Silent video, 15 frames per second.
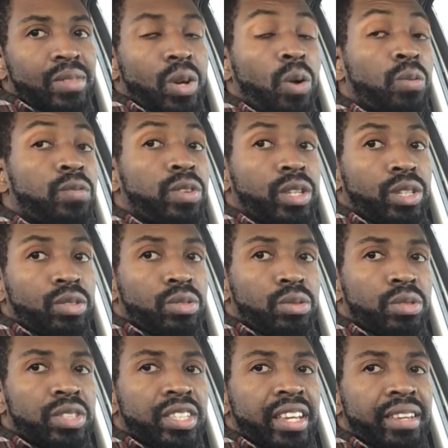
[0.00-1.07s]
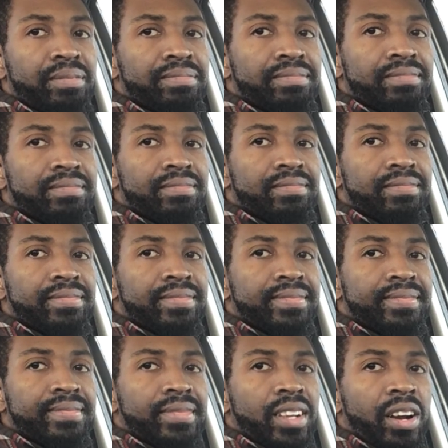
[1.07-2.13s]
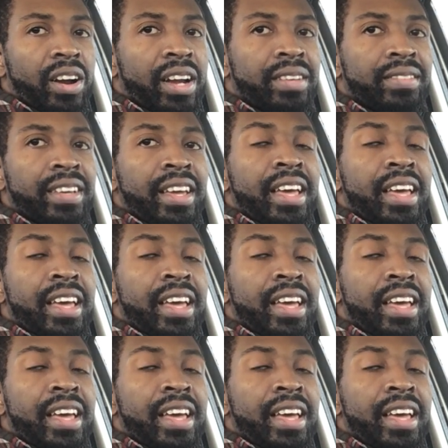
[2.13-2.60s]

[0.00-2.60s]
Hopefully you do the same. All right?